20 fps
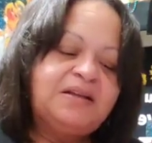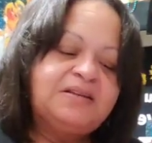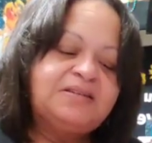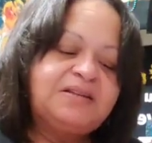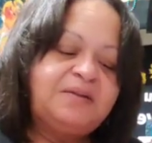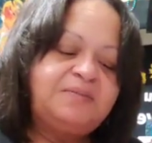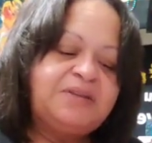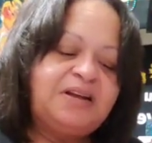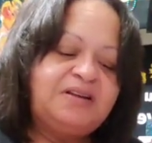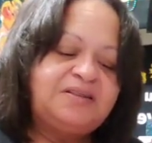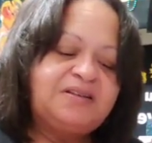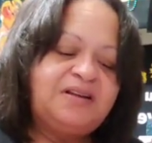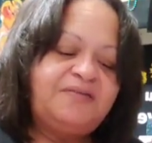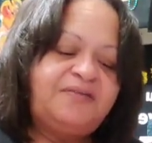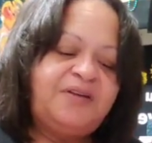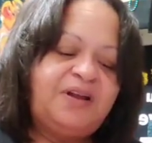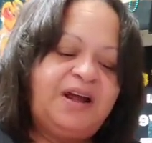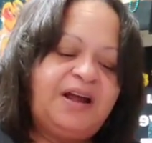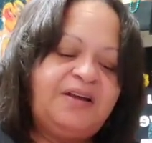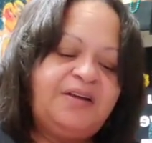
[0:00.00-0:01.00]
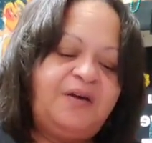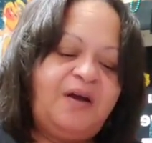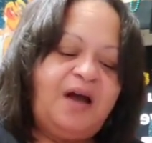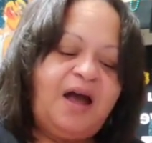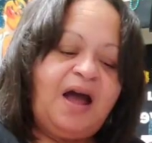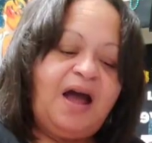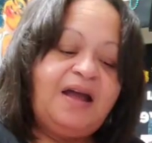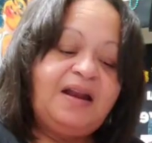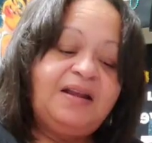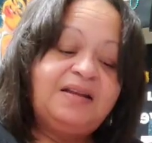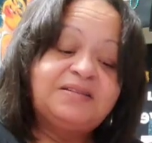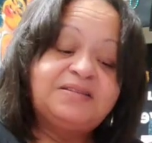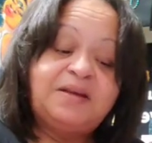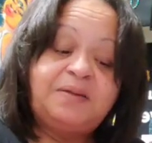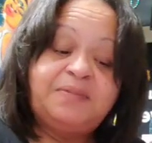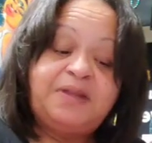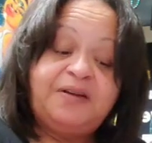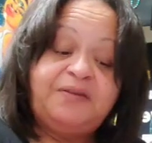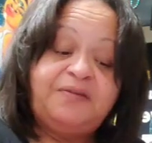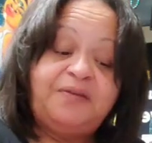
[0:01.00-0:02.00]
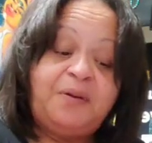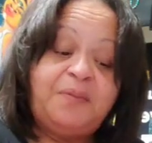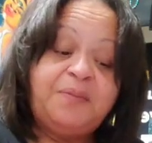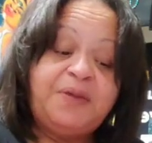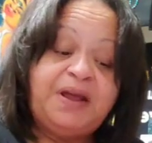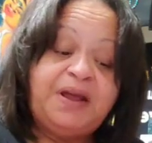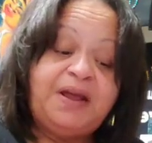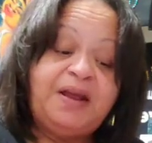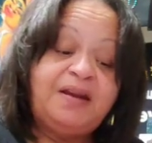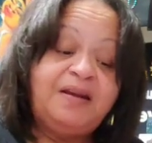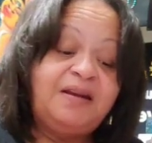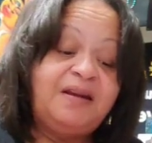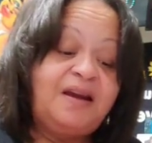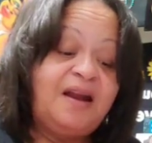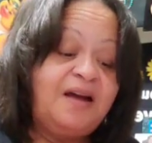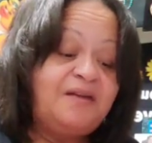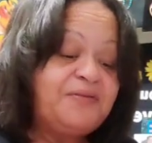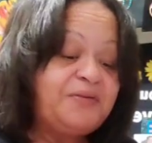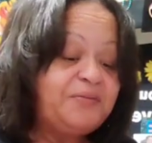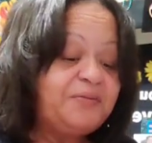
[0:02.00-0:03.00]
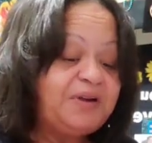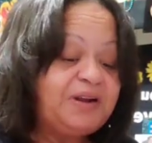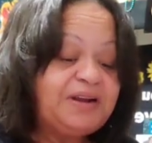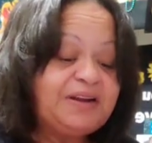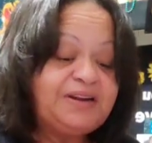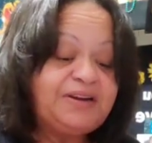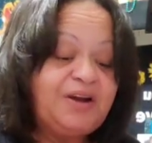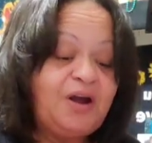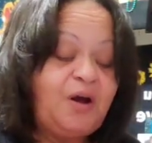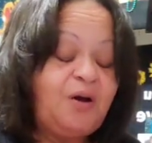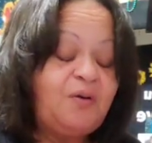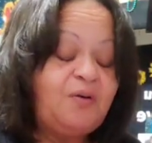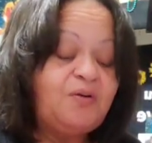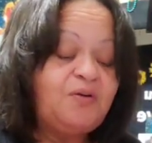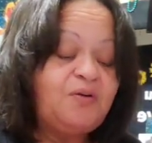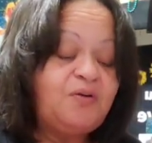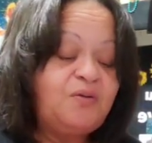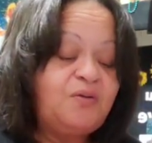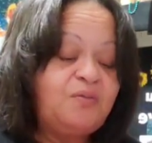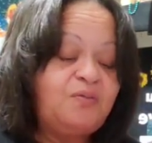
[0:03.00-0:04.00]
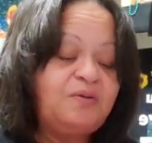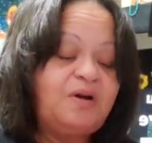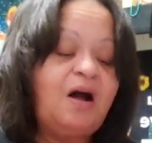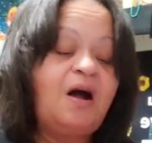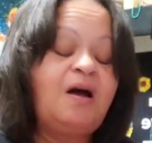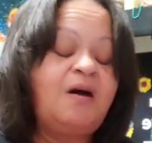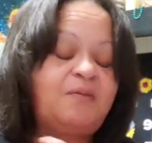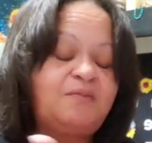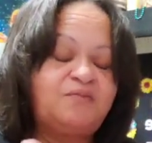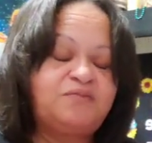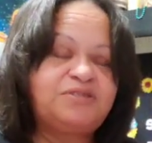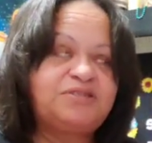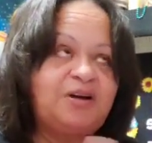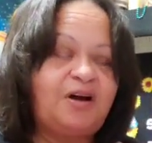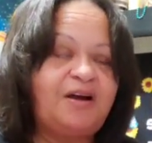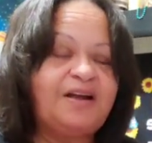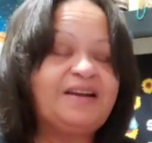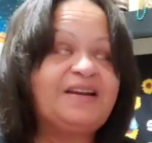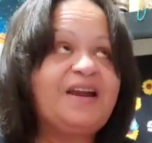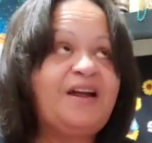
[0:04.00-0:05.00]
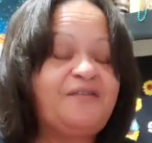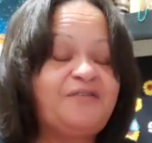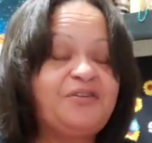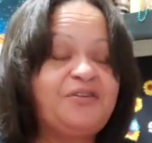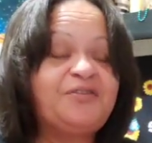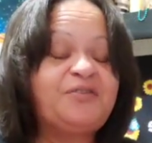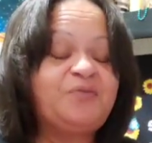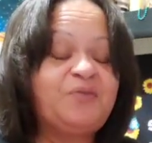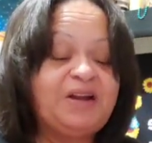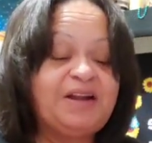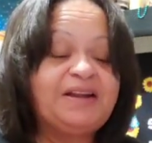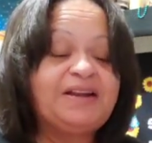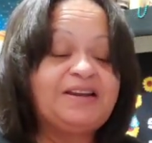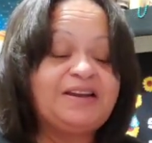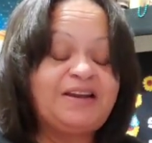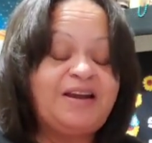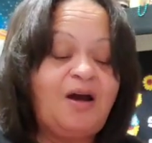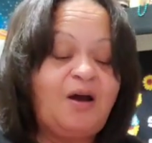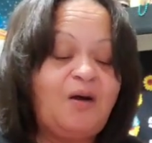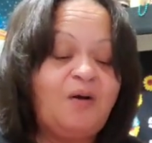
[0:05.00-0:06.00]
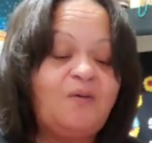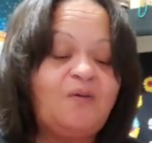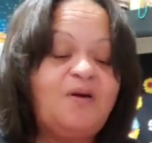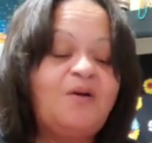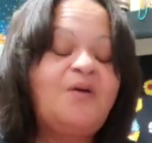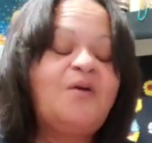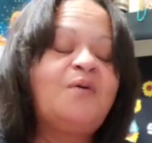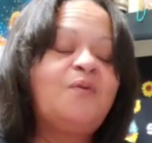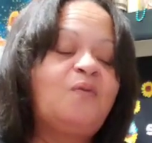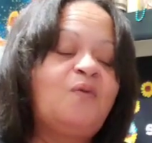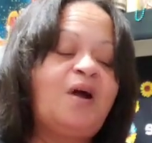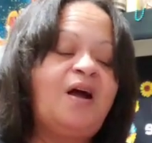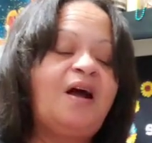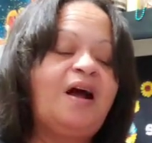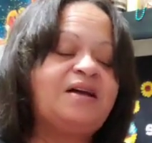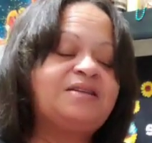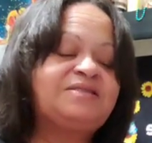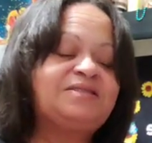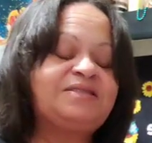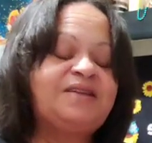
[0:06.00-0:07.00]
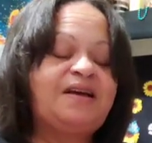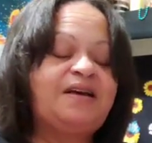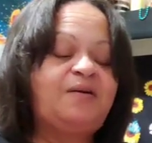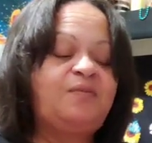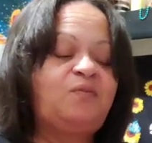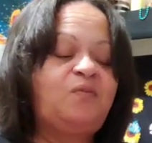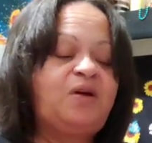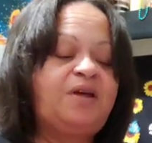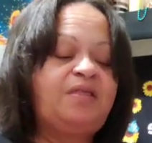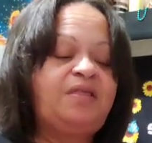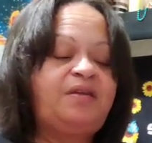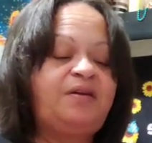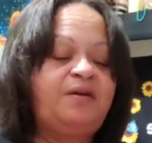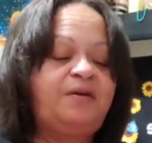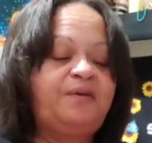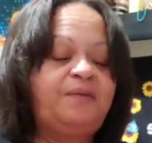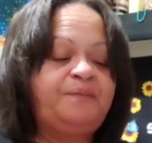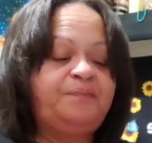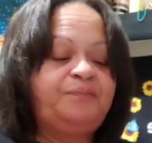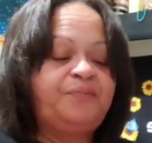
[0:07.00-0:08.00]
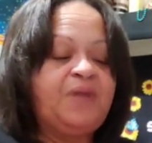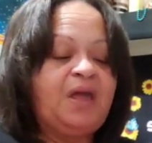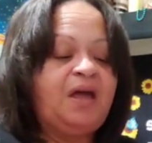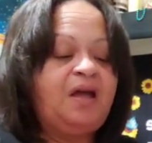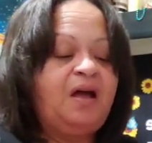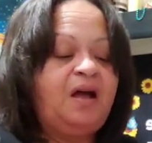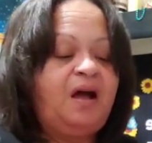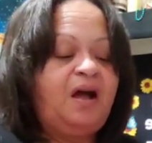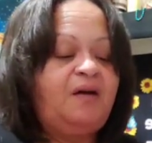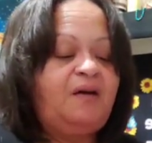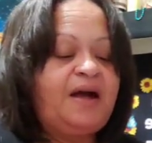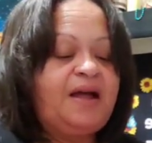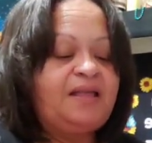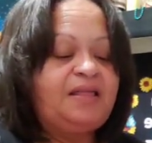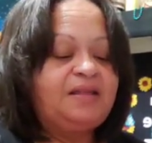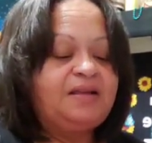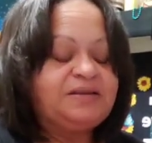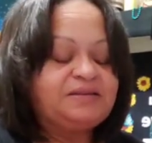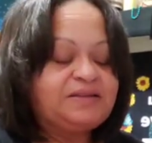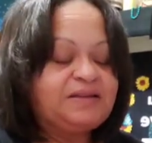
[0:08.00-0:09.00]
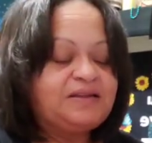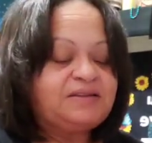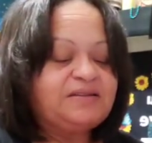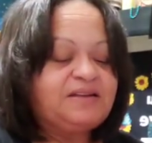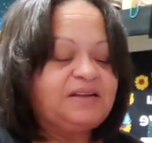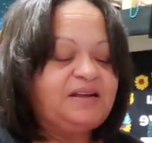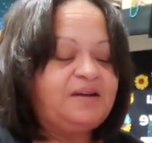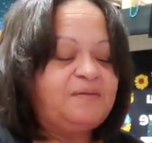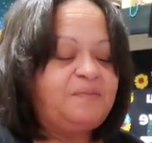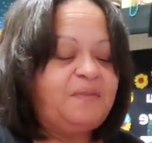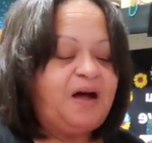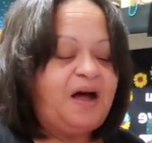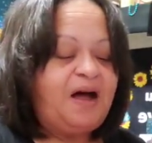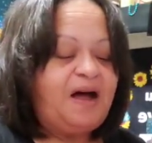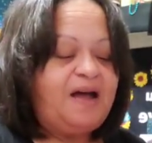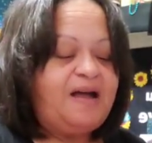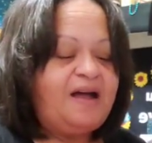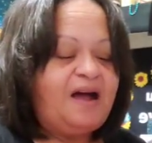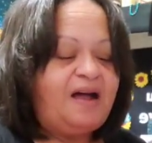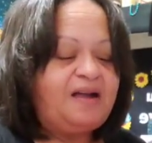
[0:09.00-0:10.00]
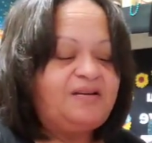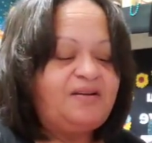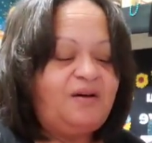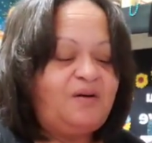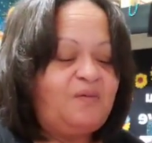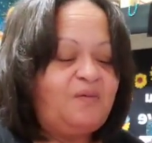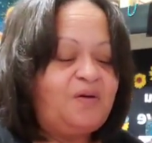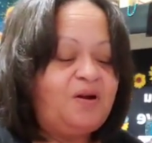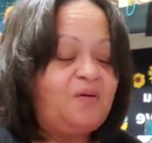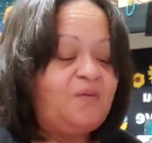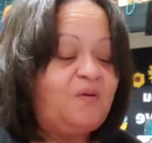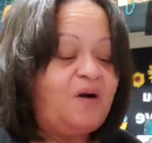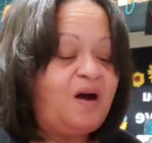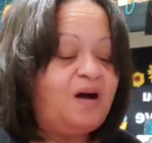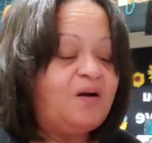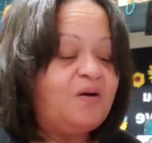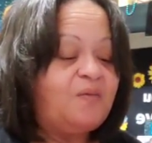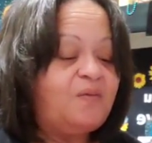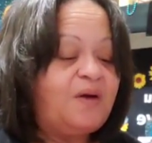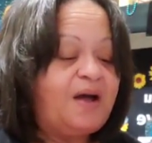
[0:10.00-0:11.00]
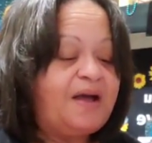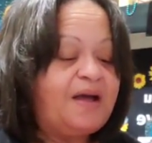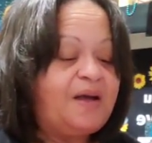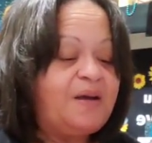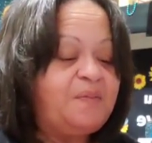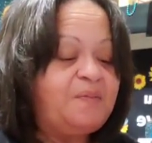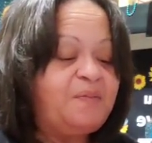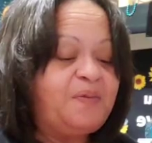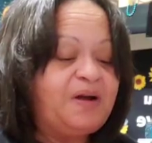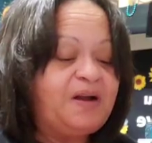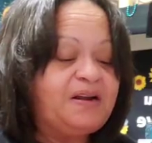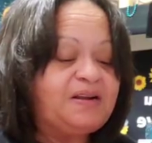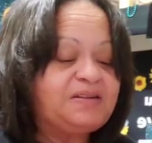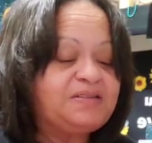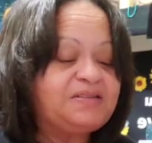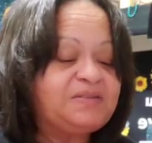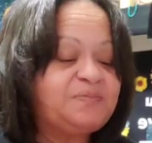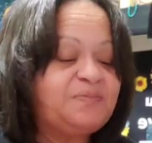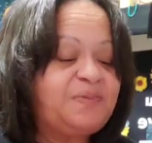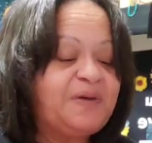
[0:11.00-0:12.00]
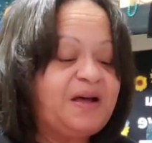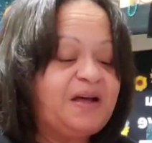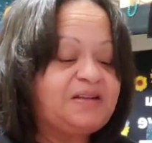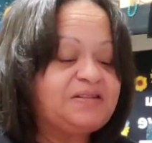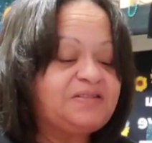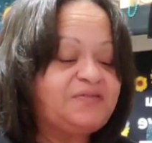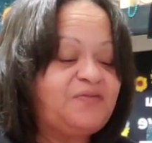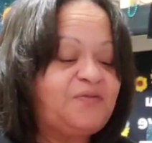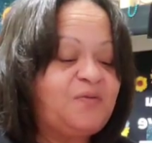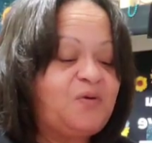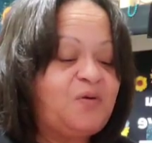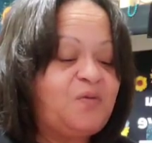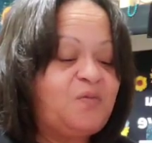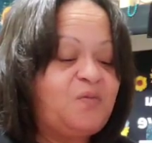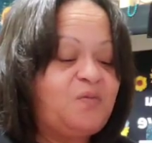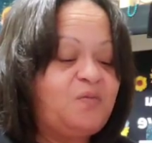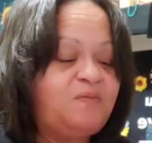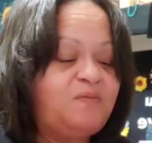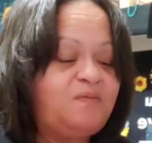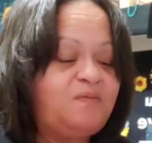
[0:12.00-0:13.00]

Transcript: Sometimes I feel like you're hiding something from me. Never really know who, um, sorry, never really know where I stand with you. Alright, this isn't goodbye. I don't want to walk away, but it's best for,